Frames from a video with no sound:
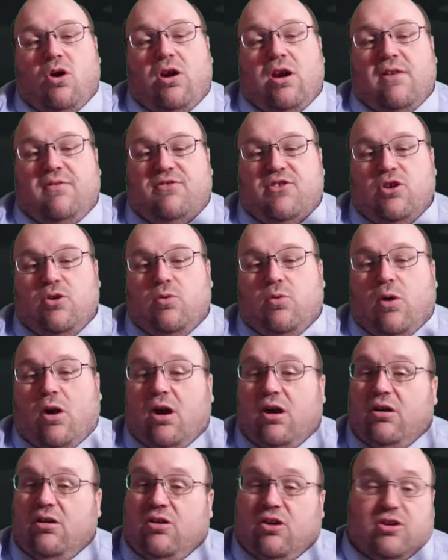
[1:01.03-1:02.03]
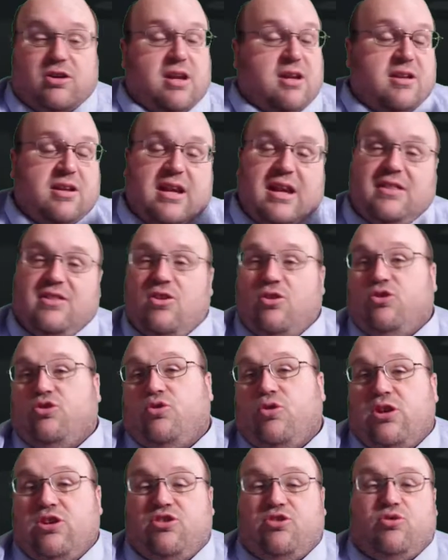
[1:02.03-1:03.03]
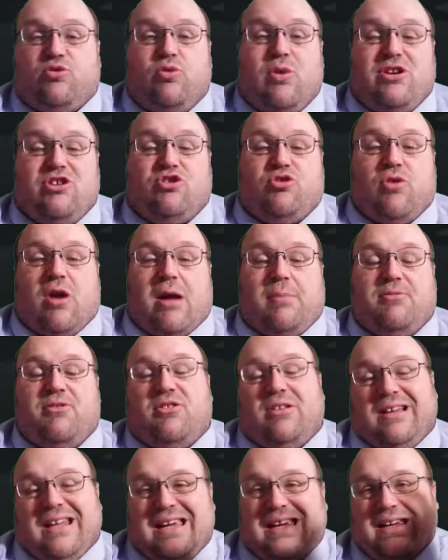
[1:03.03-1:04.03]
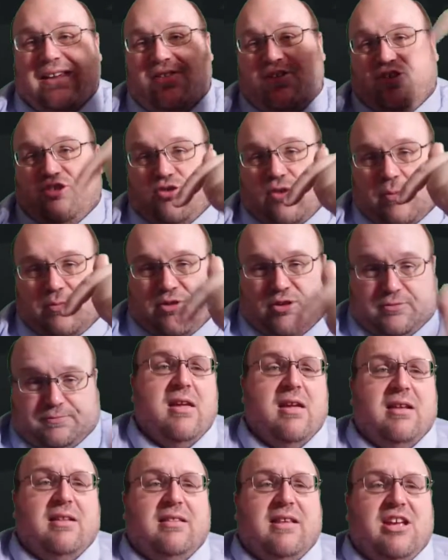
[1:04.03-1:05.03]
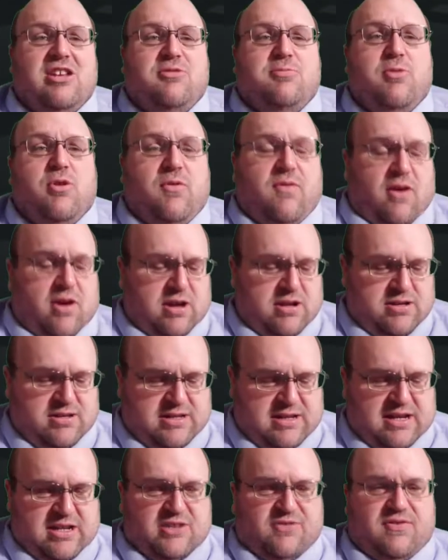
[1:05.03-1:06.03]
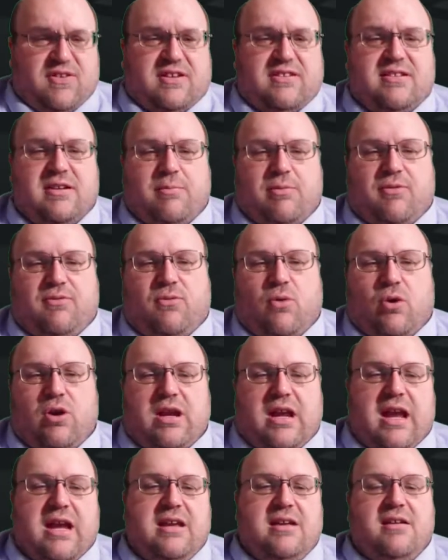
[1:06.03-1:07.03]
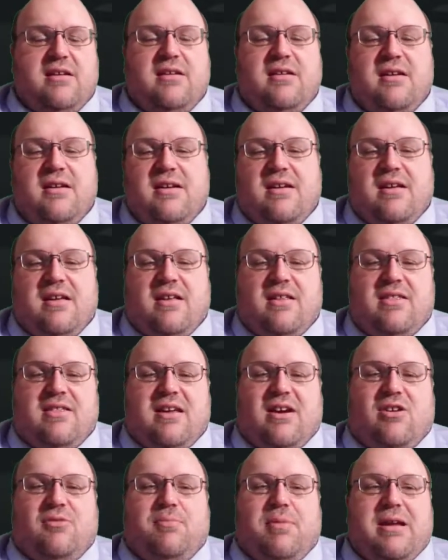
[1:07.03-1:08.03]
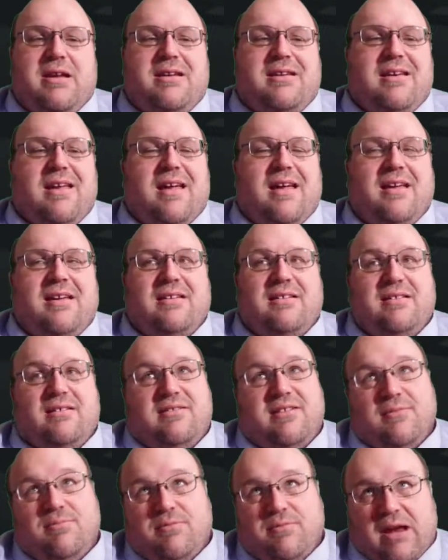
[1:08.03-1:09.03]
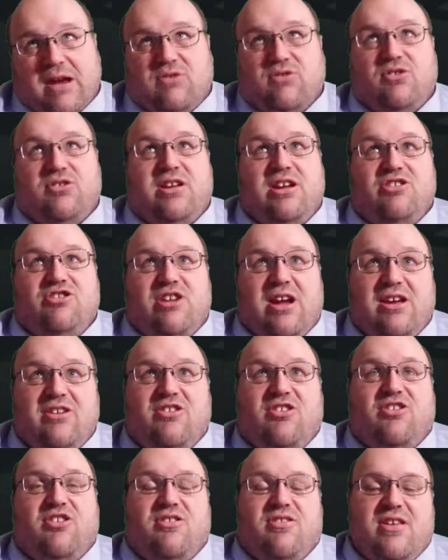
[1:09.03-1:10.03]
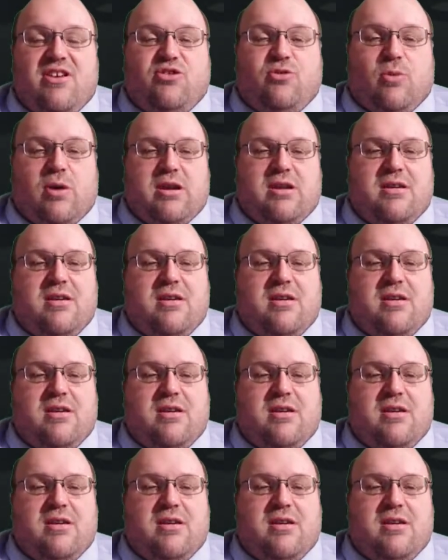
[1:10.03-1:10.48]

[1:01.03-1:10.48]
if you are looking to get those Twitch drops. Link in the description. Let's move on to its fix number 48. There have been some interesting changes in this one.